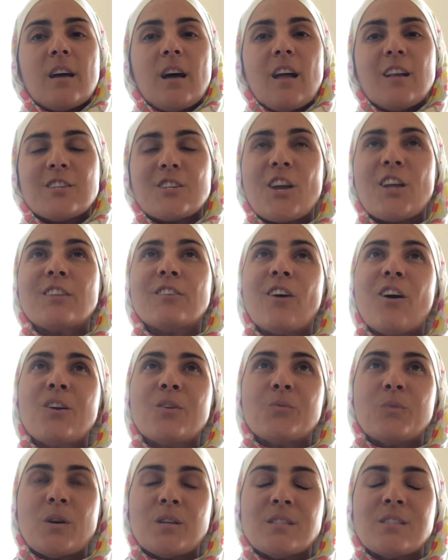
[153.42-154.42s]

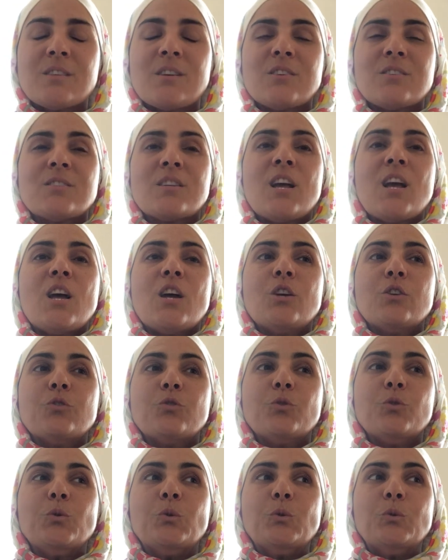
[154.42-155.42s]
Al-Shaytan wants us
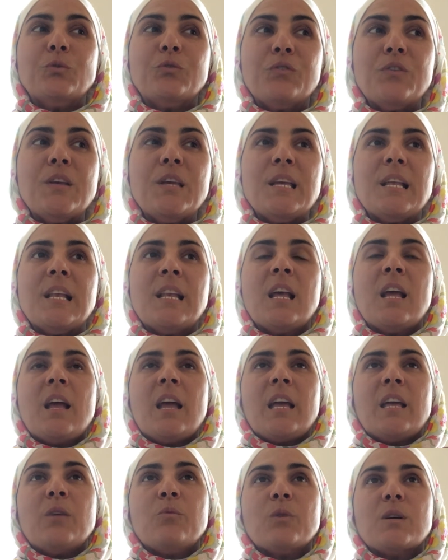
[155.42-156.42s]
to feel.
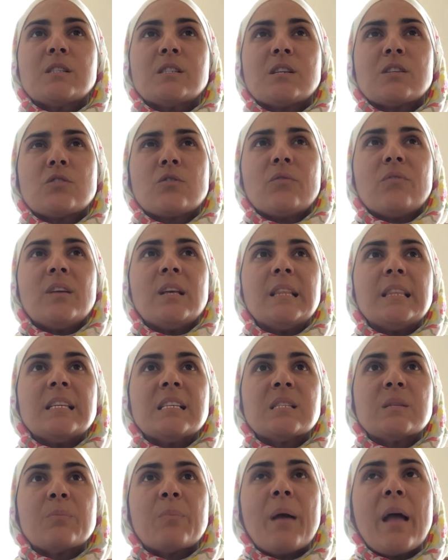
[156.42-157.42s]
He wants us to feel
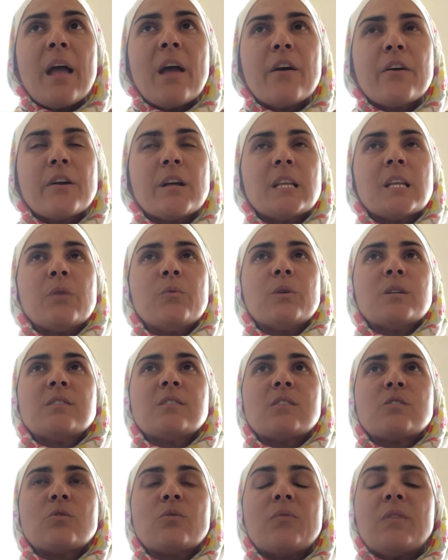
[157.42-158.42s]
despair and he wants
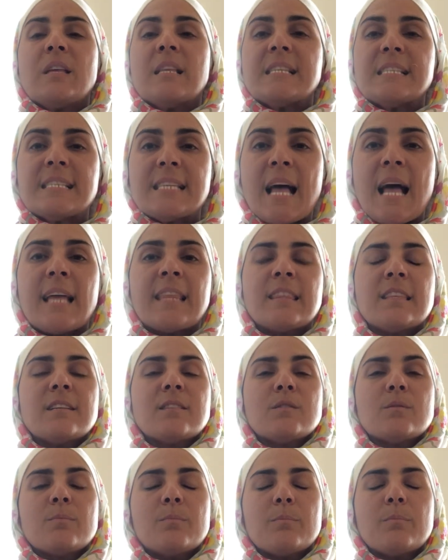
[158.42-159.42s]
us to feel sadness
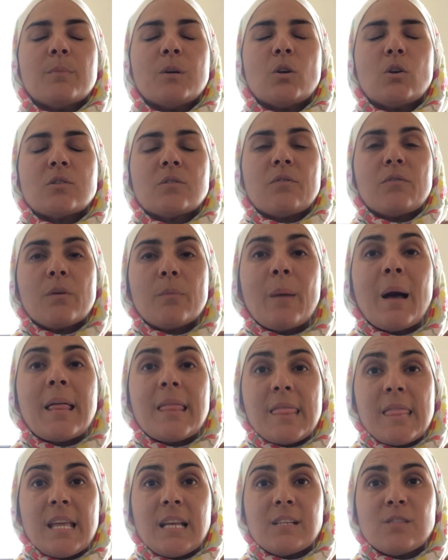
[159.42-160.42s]
because of the bad
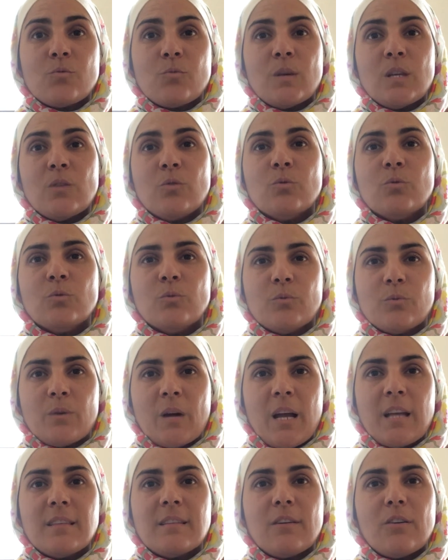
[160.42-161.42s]
things we do,
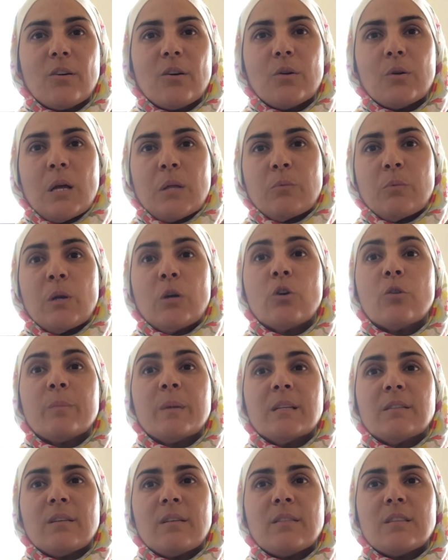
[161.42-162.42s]
right? And we
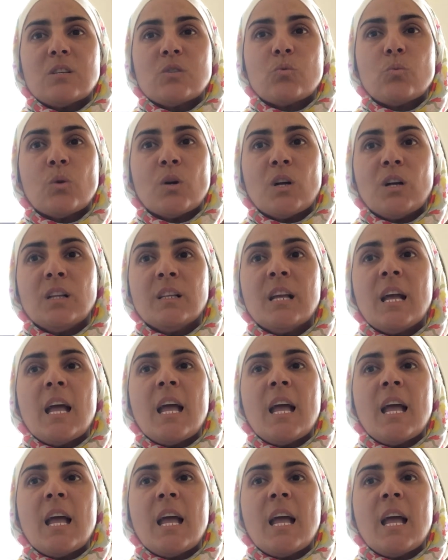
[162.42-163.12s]
commit in this world.